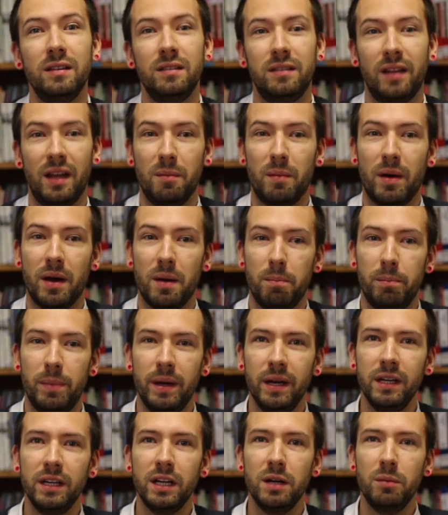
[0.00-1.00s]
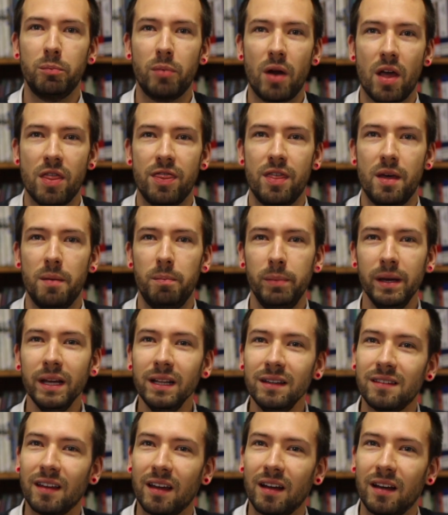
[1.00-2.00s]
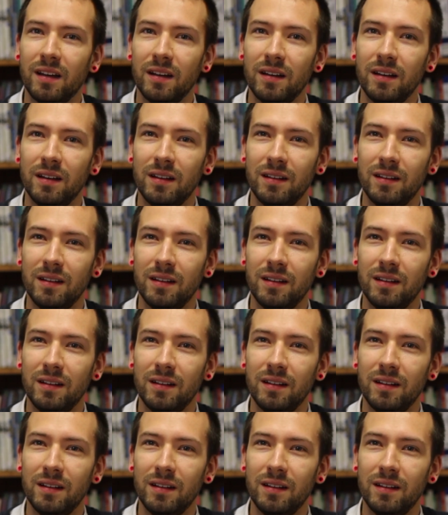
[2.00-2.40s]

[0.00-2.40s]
than my bigger brother Peter.